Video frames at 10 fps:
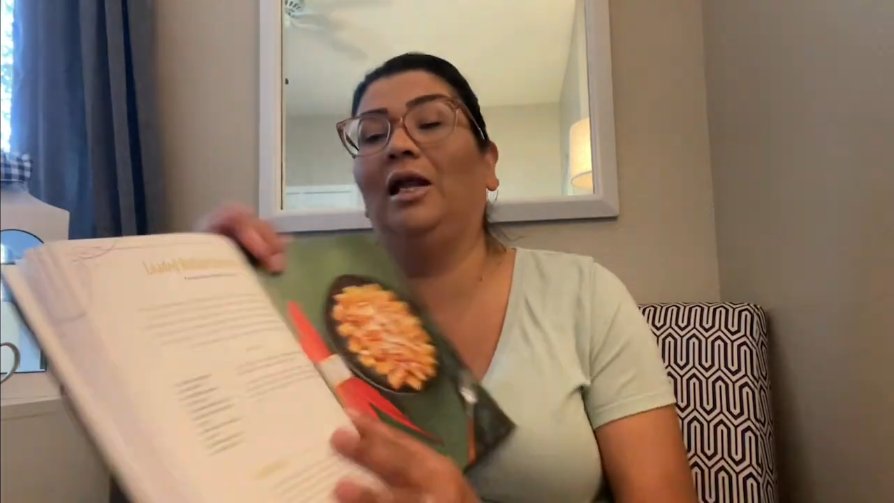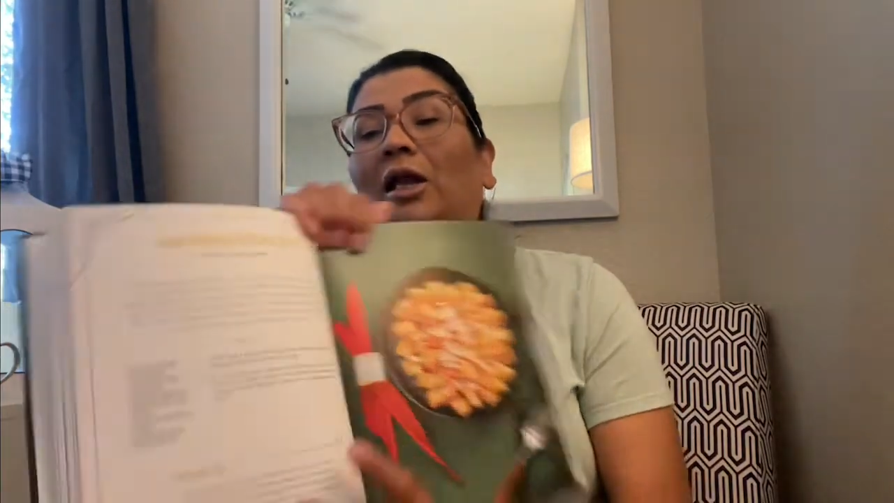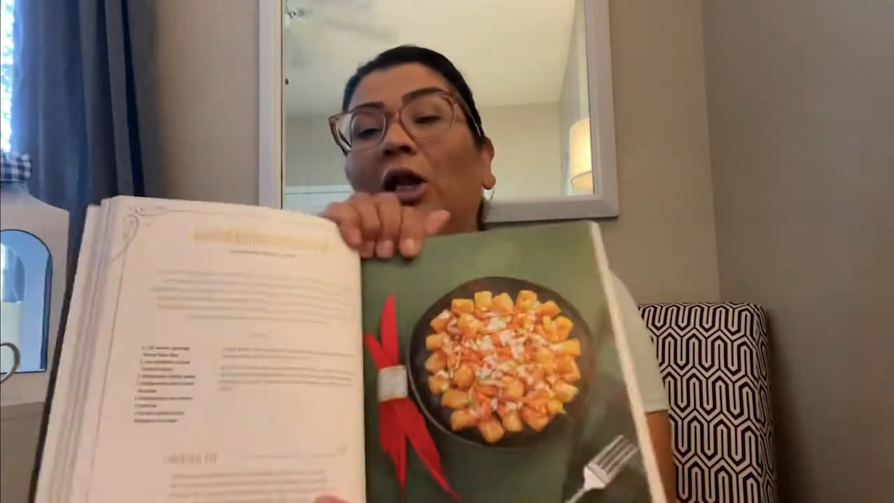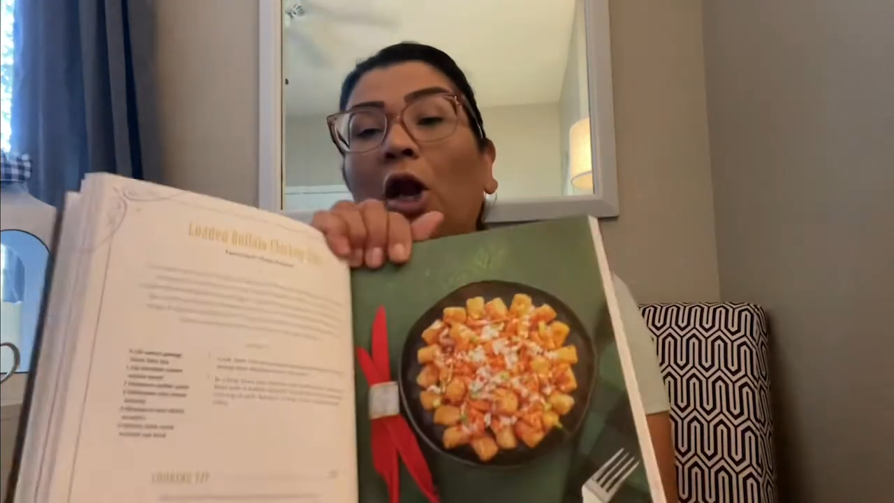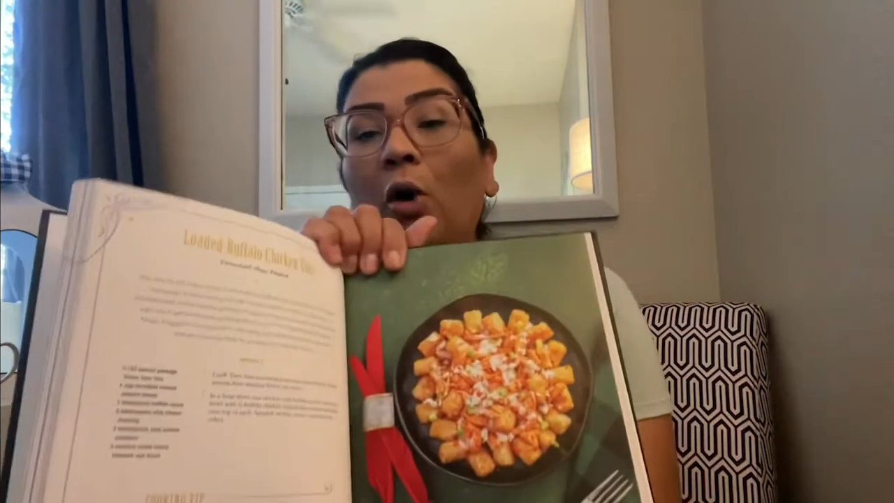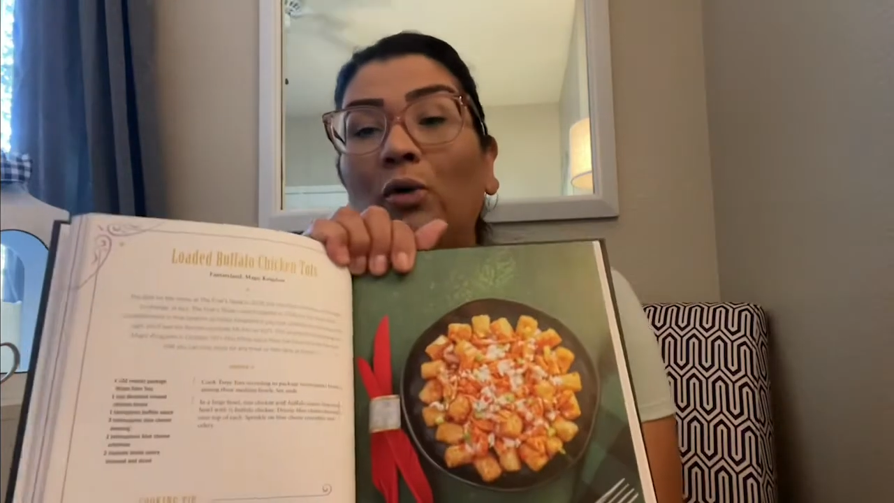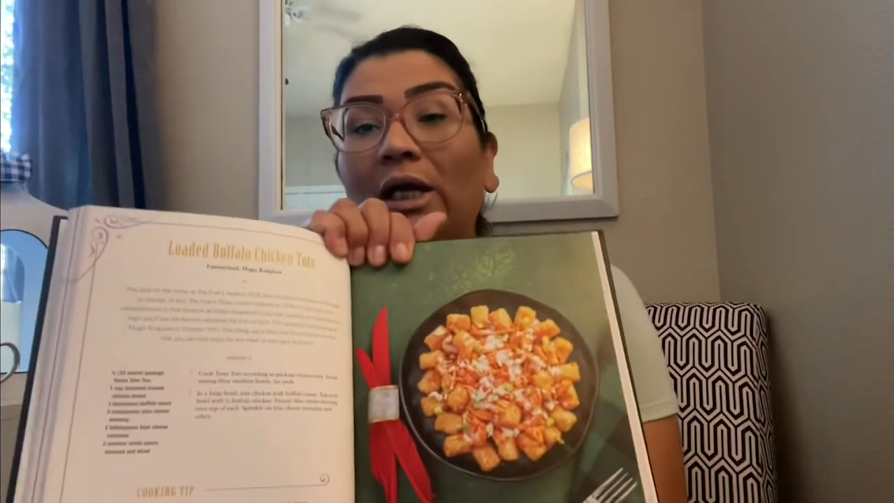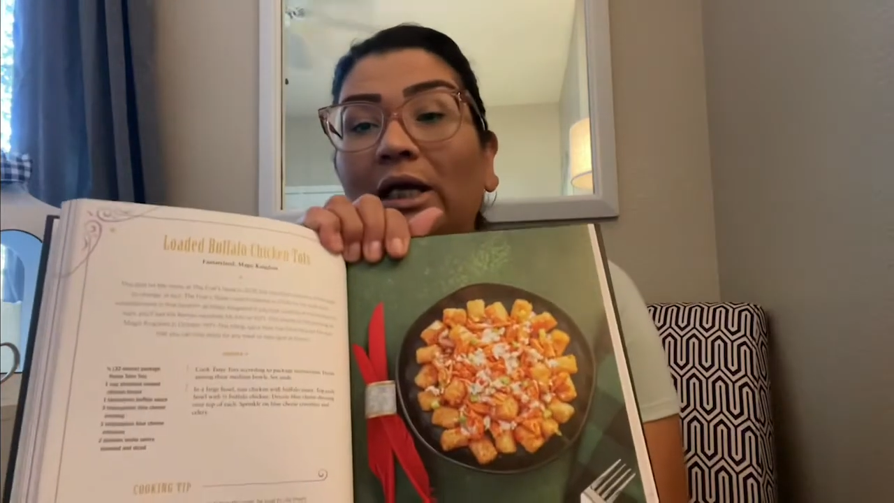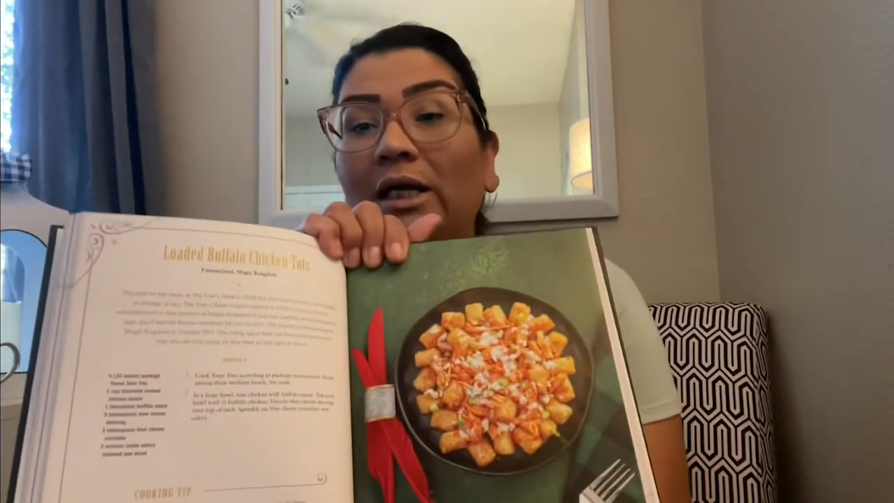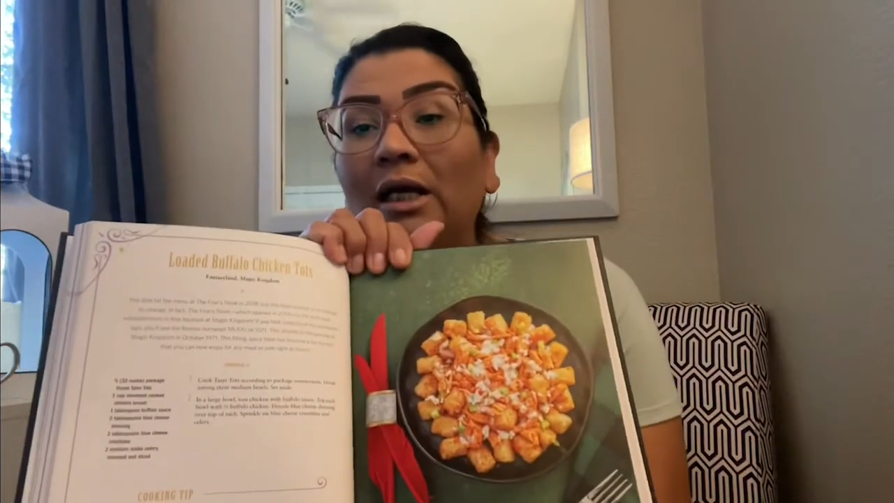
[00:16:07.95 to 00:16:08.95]

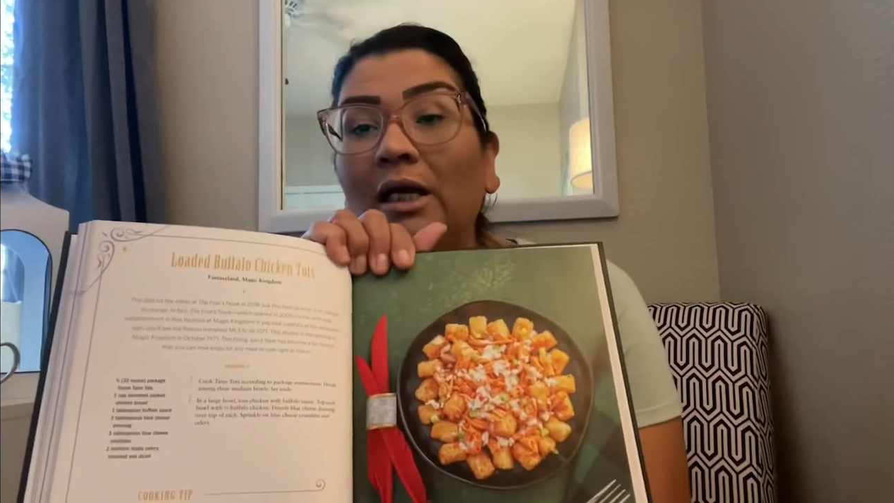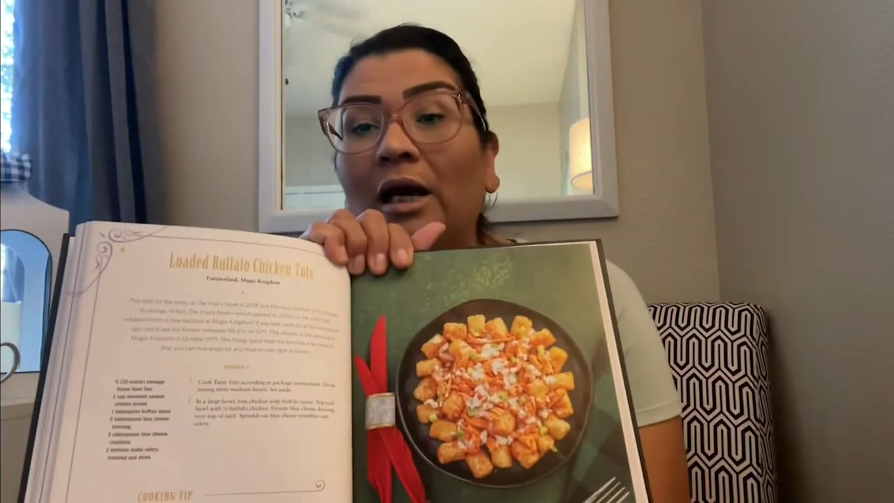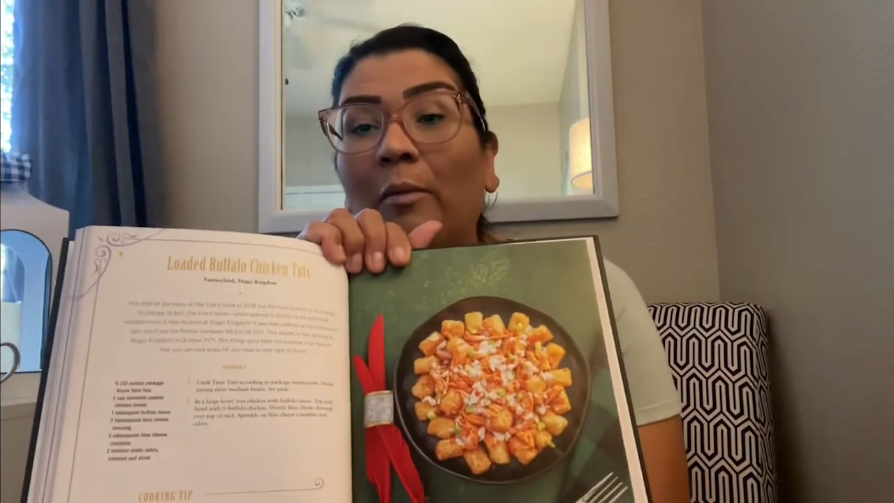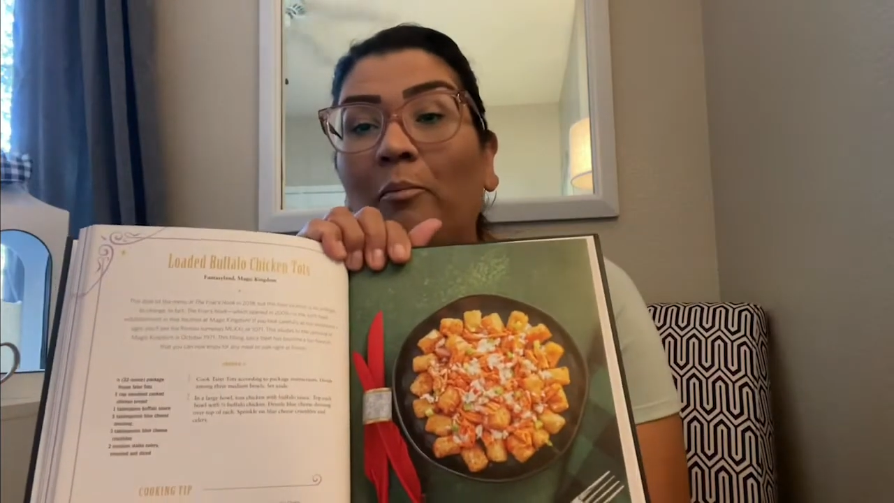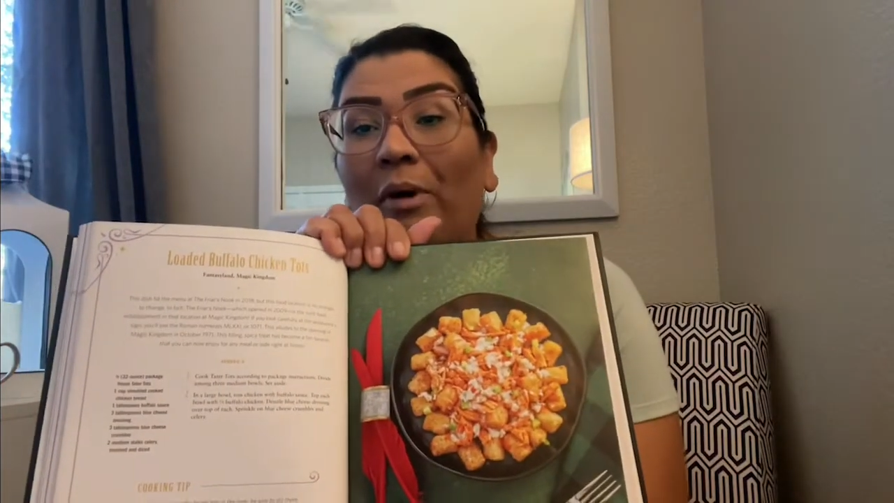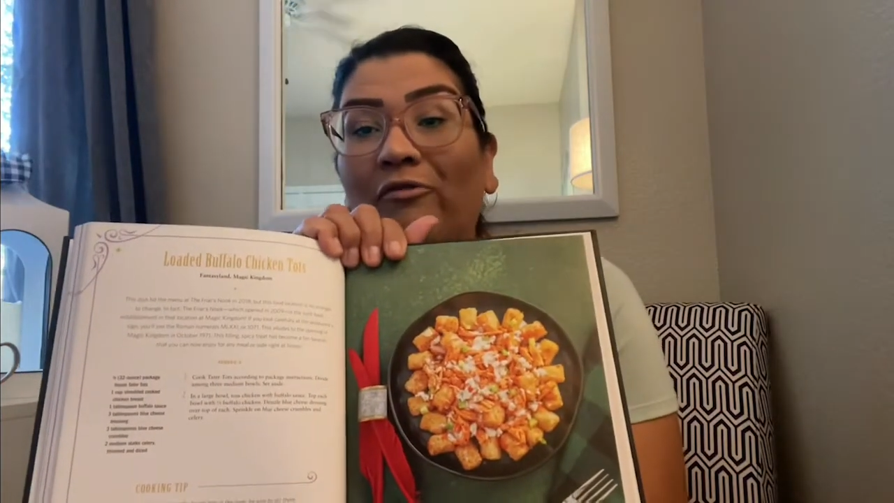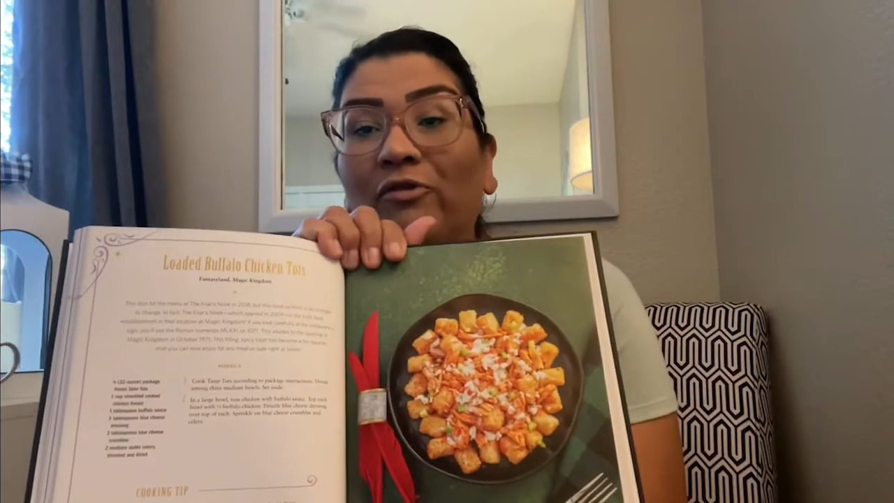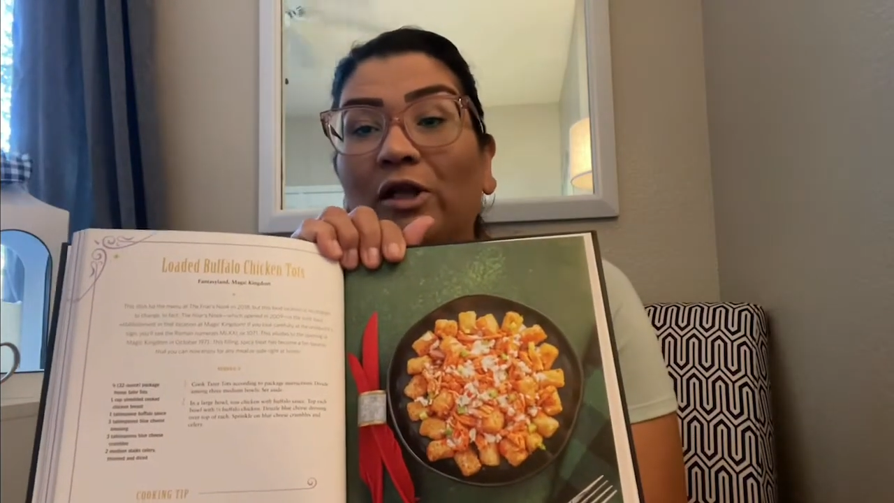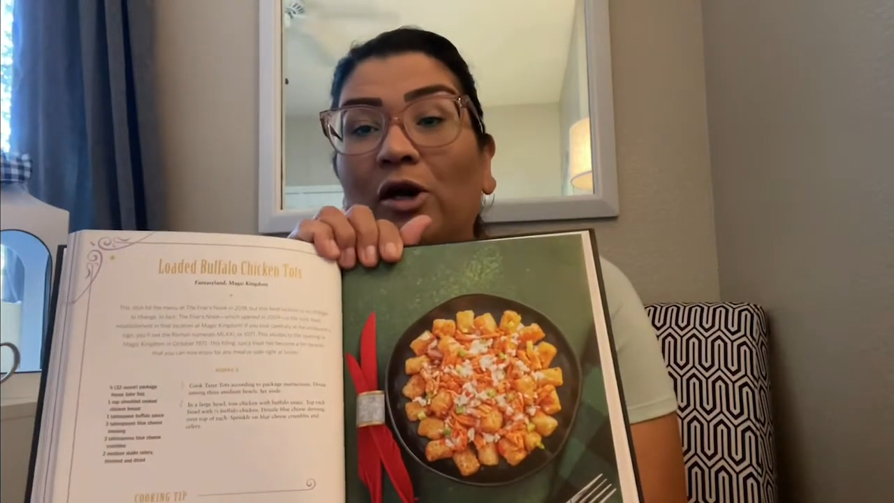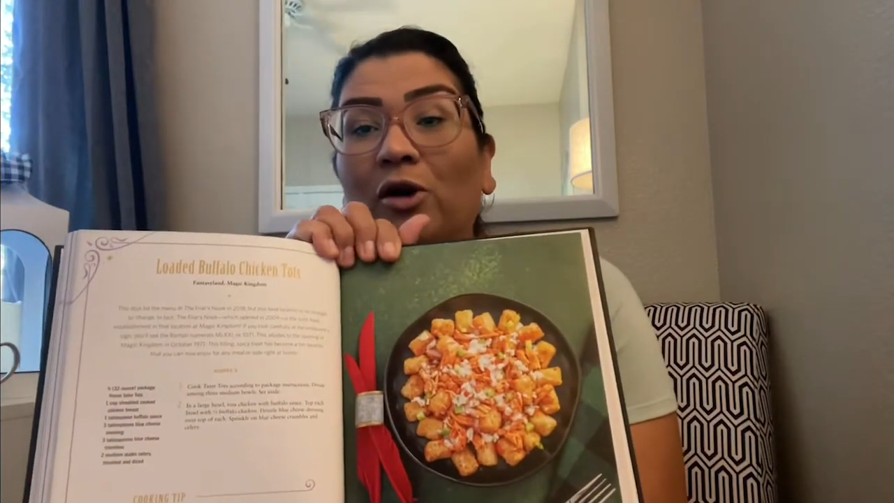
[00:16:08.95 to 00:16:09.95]
Loaded
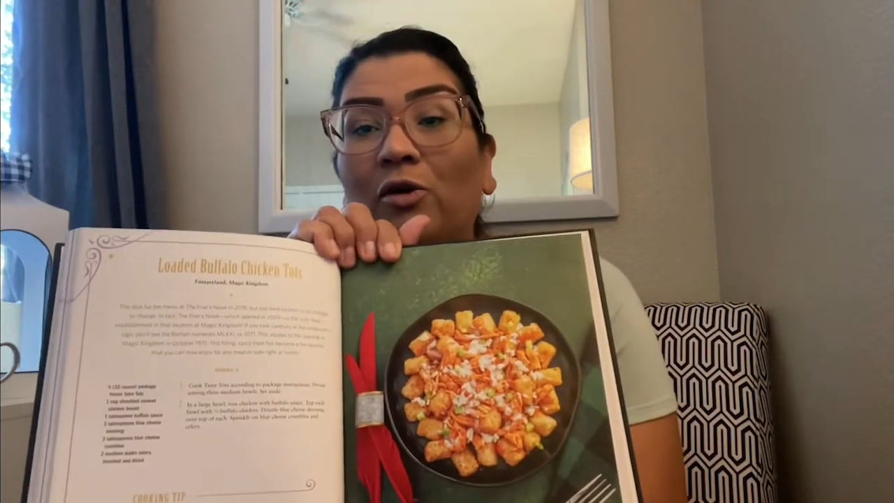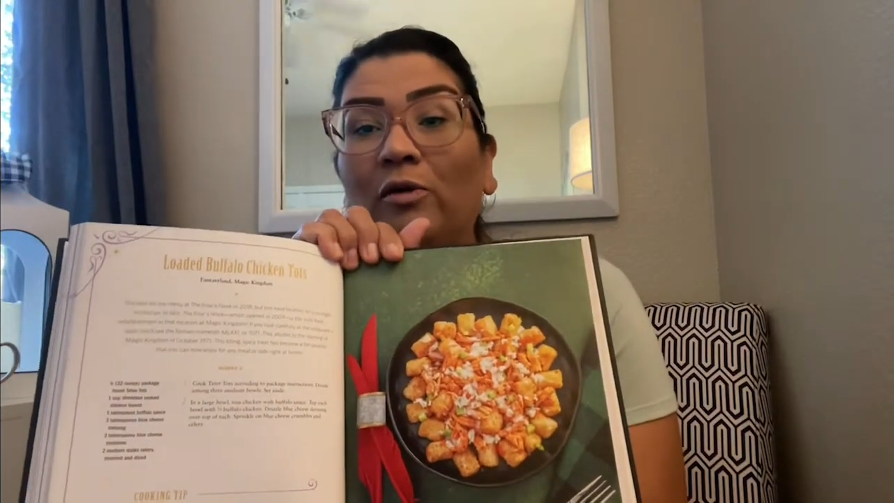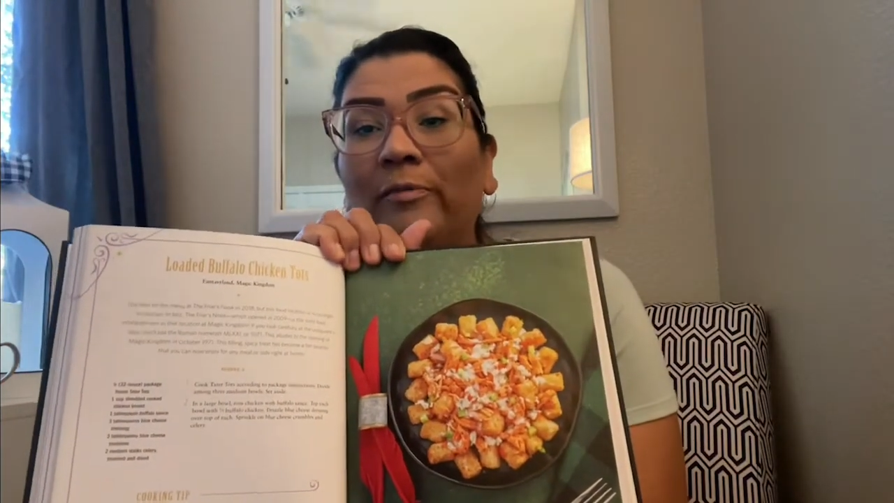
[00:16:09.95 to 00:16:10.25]
buffalo